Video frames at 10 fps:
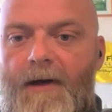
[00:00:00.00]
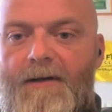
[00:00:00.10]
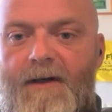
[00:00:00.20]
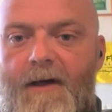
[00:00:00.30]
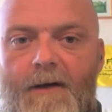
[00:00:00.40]

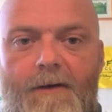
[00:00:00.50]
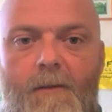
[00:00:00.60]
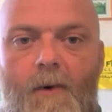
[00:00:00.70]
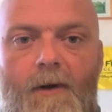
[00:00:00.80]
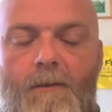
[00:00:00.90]
because it cut
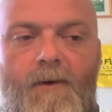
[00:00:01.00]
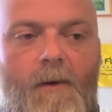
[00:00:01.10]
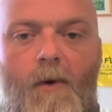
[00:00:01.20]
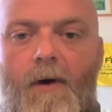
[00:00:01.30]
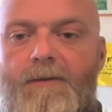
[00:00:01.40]
their
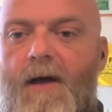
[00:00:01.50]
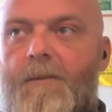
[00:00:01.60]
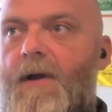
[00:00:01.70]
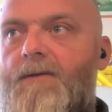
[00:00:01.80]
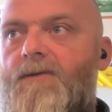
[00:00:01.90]
boil
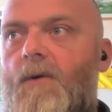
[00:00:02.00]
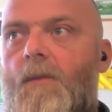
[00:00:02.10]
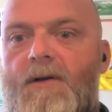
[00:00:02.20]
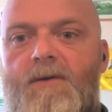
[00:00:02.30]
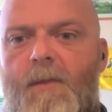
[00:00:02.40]
time down so
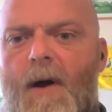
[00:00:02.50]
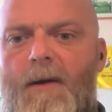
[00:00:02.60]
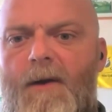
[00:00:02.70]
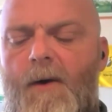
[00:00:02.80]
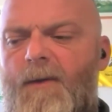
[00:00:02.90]
much.
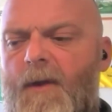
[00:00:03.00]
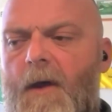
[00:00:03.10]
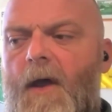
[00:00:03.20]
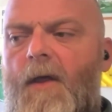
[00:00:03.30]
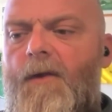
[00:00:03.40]
But
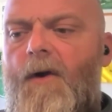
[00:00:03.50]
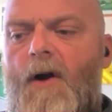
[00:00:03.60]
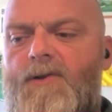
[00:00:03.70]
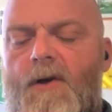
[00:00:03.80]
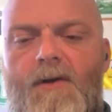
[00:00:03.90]
there
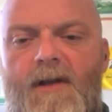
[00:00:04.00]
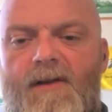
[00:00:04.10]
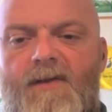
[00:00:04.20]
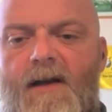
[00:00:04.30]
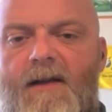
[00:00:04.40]
are certain
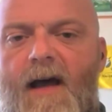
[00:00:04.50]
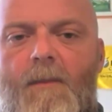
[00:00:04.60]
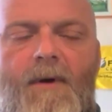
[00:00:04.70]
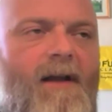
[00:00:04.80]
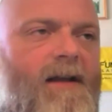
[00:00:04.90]
things like
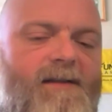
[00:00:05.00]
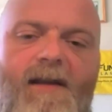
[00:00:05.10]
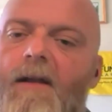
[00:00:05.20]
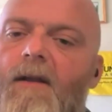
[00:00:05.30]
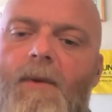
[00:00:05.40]
that. But again,
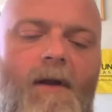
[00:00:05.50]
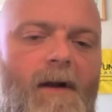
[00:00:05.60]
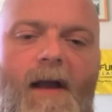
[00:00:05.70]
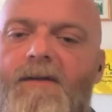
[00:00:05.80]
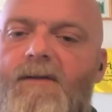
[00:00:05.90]

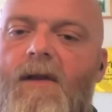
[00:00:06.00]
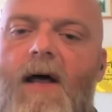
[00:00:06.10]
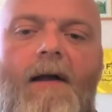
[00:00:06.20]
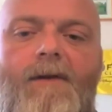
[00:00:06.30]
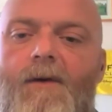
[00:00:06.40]
scalability has a
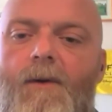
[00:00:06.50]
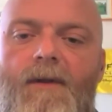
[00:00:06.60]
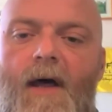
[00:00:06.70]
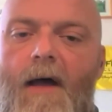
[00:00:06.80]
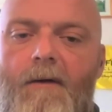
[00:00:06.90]
lot to do
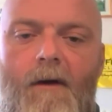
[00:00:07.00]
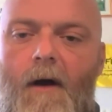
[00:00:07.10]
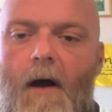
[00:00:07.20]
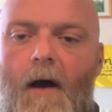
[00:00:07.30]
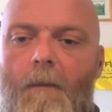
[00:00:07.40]
with that.
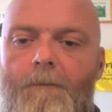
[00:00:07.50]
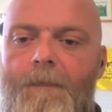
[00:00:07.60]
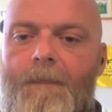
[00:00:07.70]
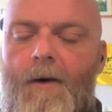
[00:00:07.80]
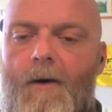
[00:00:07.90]

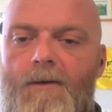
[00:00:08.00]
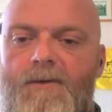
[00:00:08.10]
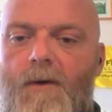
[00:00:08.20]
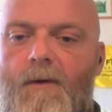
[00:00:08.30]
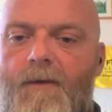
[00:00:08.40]

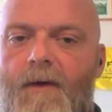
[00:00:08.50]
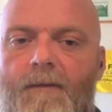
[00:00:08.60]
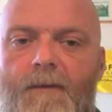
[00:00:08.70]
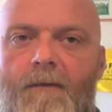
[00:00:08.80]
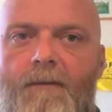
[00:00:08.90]
So
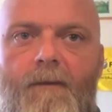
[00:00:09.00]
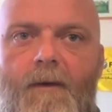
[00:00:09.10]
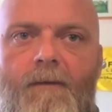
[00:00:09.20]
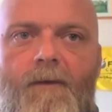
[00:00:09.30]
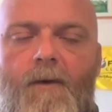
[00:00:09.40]

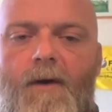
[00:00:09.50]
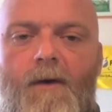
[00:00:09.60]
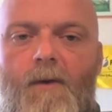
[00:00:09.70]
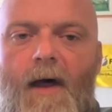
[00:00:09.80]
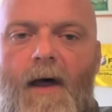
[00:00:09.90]
if you
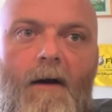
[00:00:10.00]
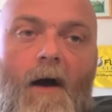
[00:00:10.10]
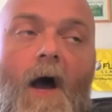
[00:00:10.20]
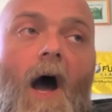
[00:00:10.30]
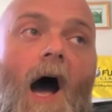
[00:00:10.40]
can do that,
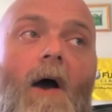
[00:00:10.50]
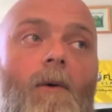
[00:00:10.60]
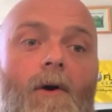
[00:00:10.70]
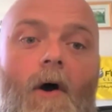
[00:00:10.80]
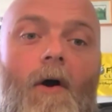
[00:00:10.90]
I
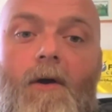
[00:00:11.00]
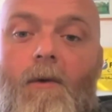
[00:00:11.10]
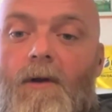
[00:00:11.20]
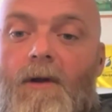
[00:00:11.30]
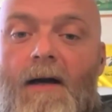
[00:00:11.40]
would
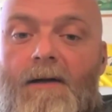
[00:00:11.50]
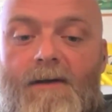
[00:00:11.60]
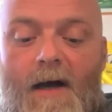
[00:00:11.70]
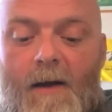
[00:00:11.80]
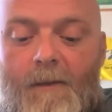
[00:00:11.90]
argue a lot of
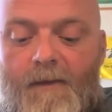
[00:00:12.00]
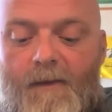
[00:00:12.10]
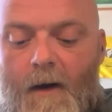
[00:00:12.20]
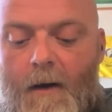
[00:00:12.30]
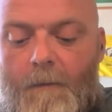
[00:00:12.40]

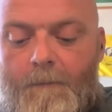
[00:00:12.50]
times